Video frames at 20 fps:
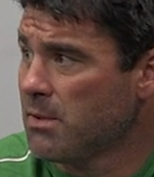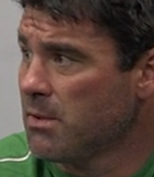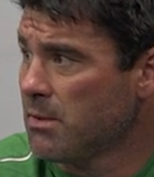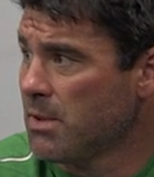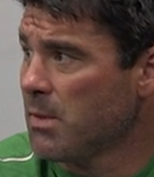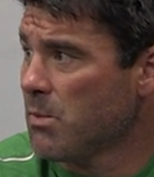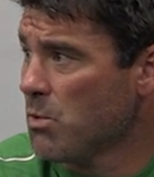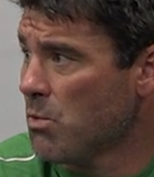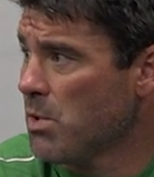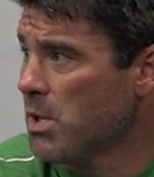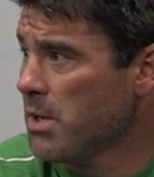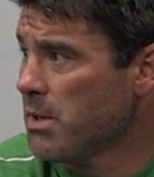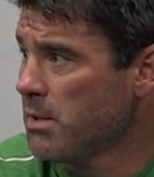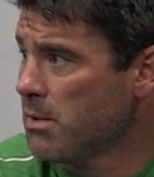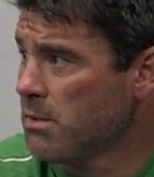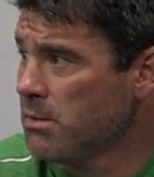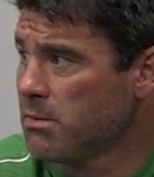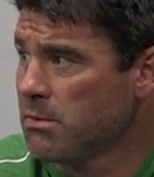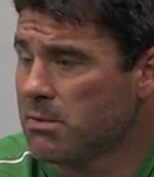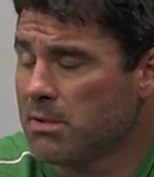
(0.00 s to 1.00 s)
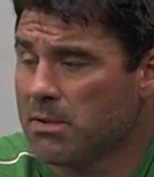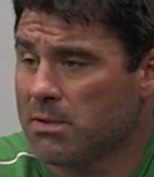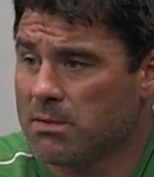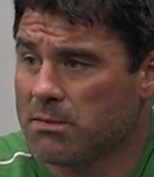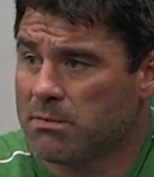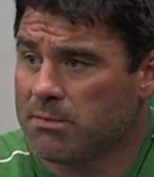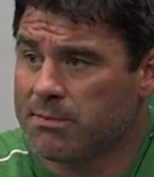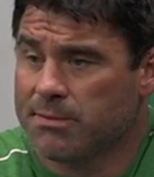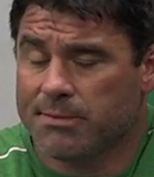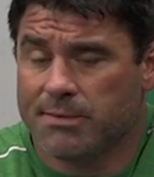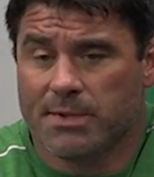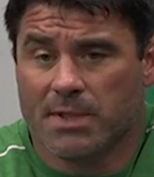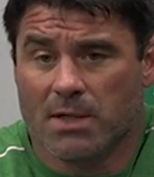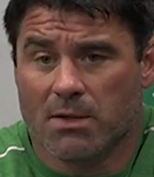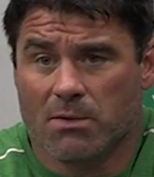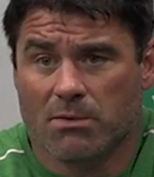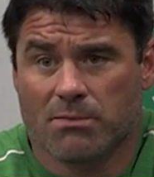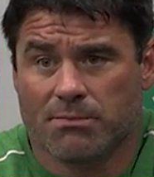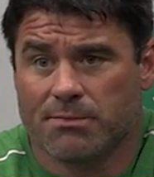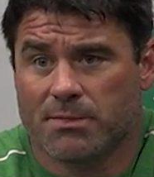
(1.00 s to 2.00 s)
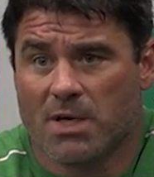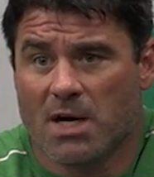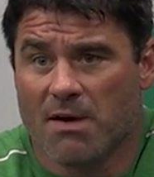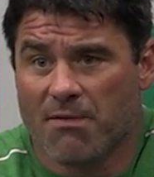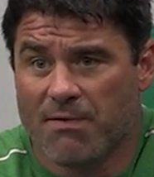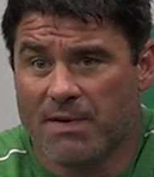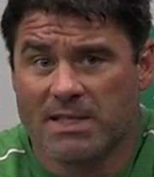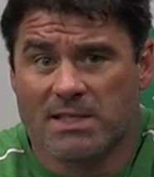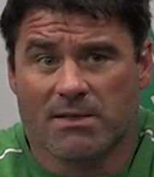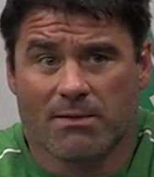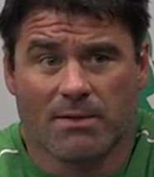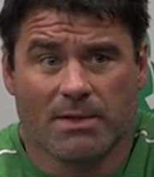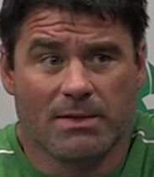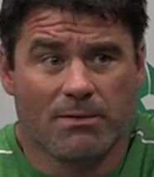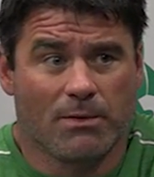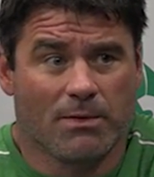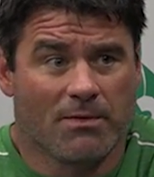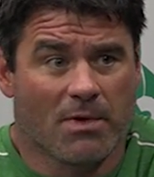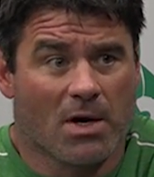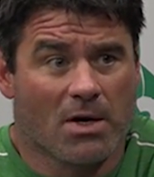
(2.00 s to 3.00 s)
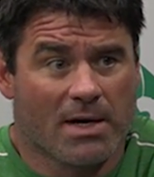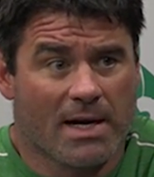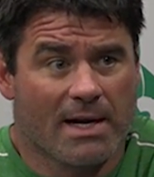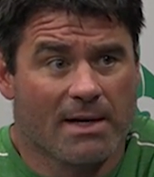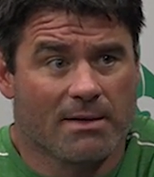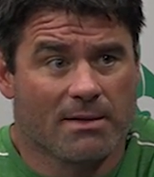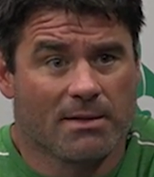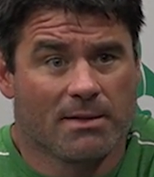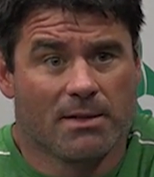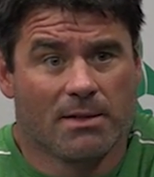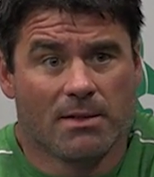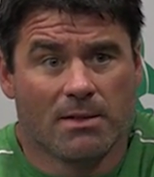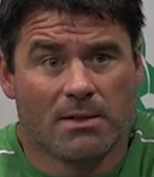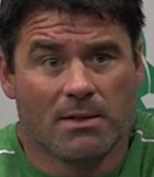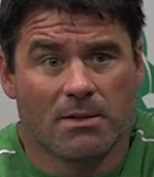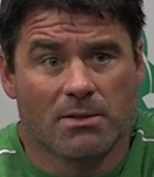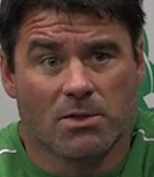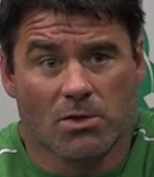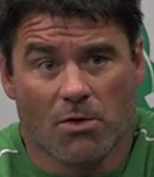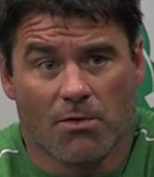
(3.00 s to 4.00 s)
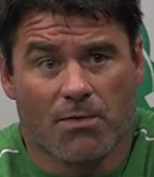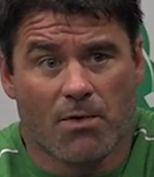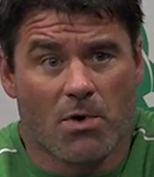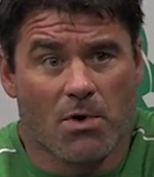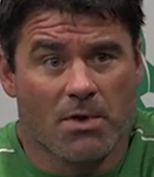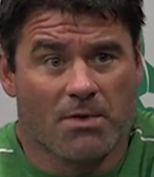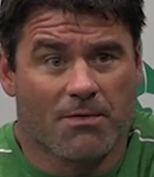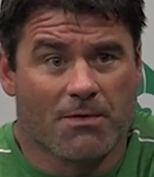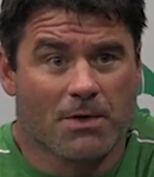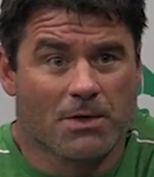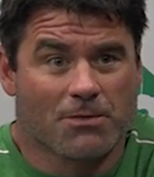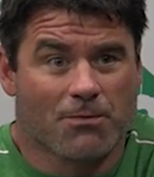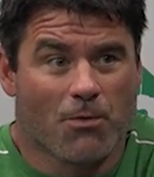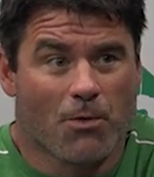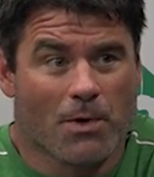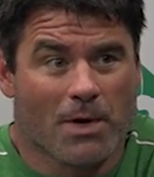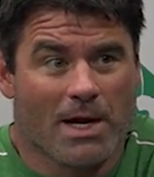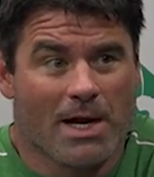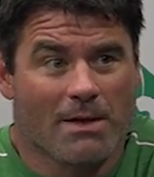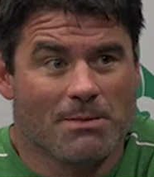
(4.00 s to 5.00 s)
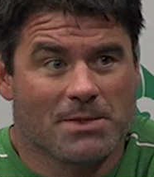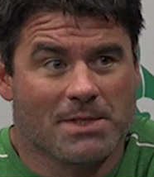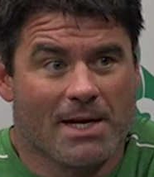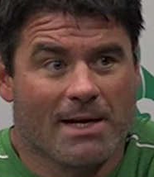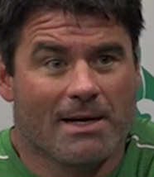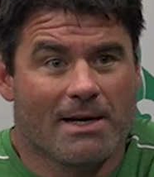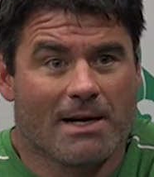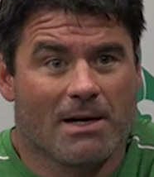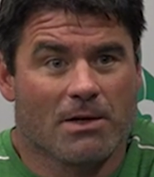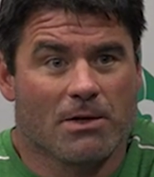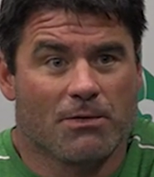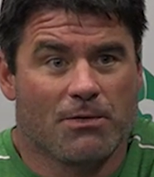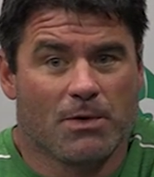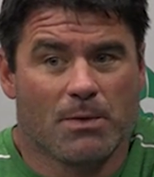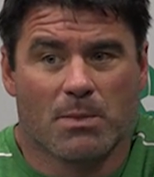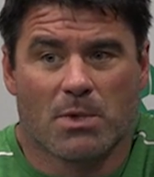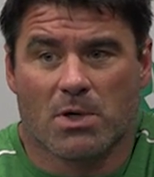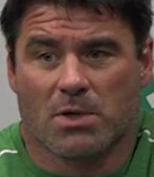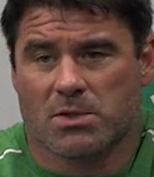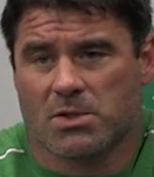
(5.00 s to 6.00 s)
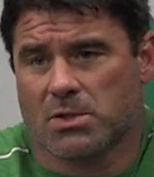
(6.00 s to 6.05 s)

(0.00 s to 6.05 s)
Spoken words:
Number one, you know, offensively, we've learned how to, so far in the first four games, take care of the football.